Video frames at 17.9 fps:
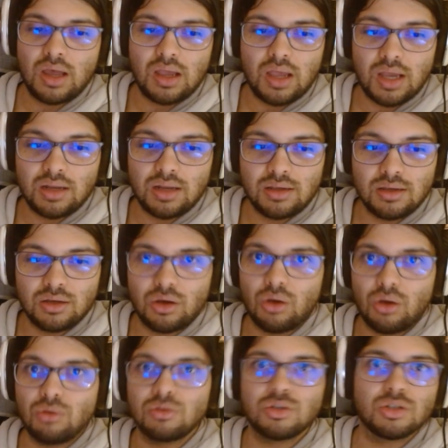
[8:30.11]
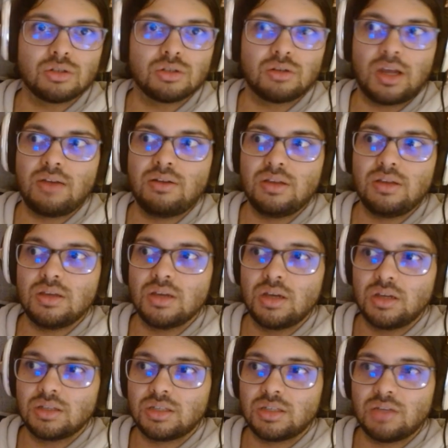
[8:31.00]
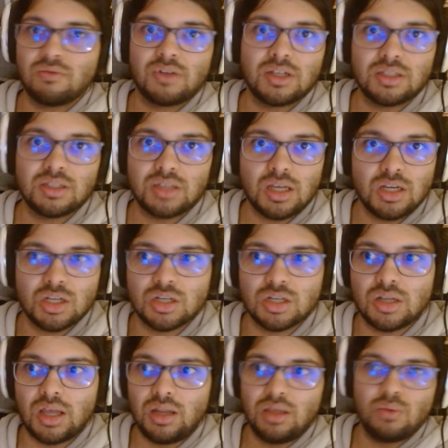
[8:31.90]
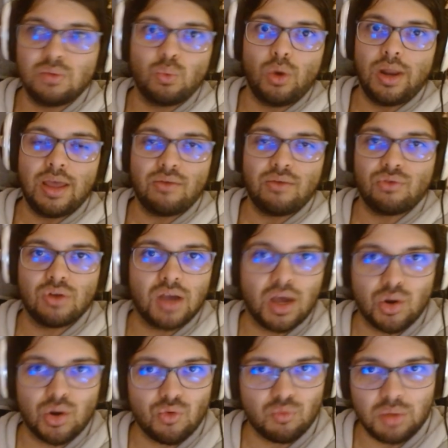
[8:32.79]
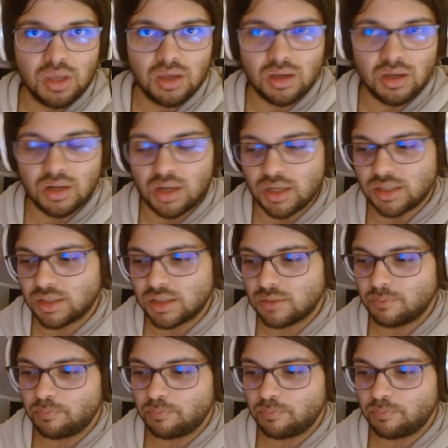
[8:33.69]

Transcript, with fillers: any culture, any civilization, any whatever kind of being it is.